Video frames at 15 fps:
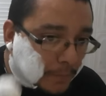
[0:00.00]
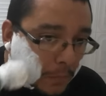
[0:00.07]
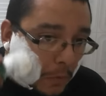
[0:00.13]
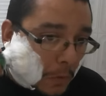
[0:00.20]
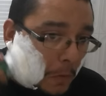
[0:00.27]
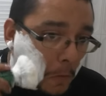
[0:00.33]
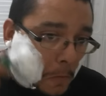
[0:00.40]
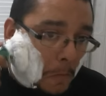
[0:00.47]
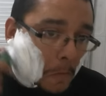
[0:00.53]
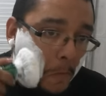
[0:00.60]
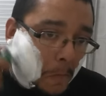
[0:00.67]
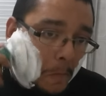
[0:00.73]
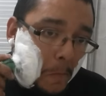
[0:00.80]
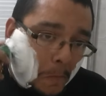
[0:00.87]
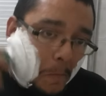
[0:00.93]

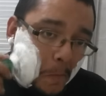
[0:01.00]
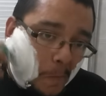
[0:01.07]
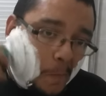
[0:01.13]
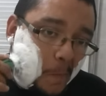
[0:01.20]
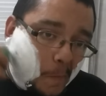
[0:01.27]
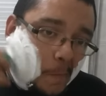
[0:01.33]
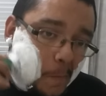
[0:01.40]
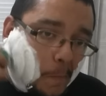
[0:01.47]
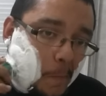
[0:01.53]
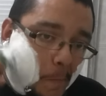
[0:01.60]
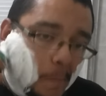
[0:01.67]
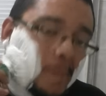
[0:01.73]
Nobody speaks.